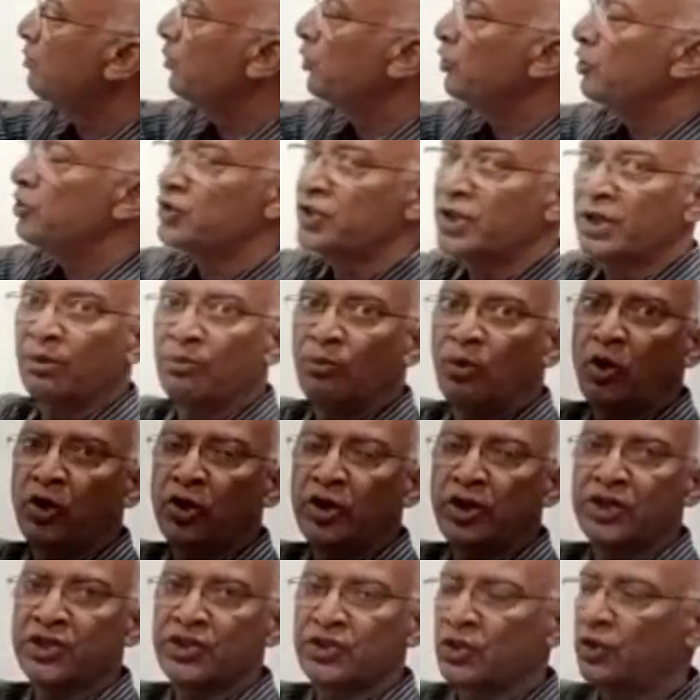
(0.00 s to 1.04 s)
are producing more
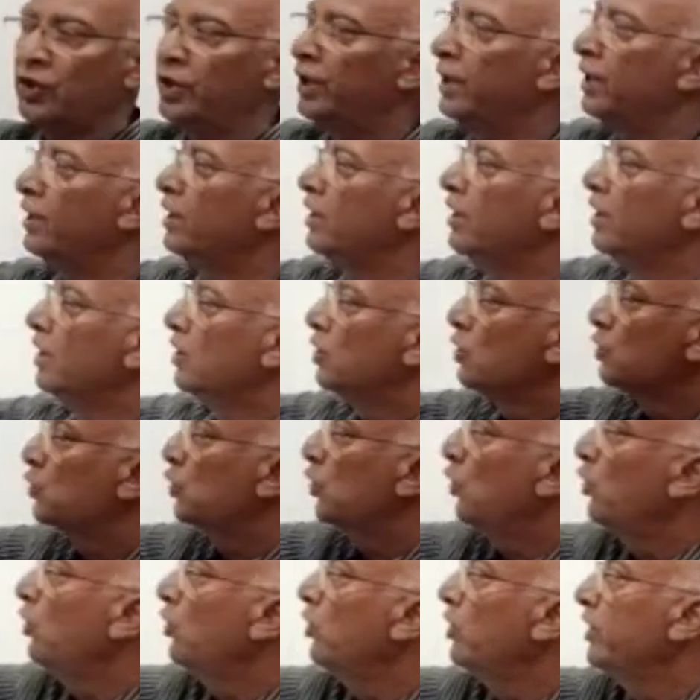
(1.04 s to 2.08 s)
insulin. So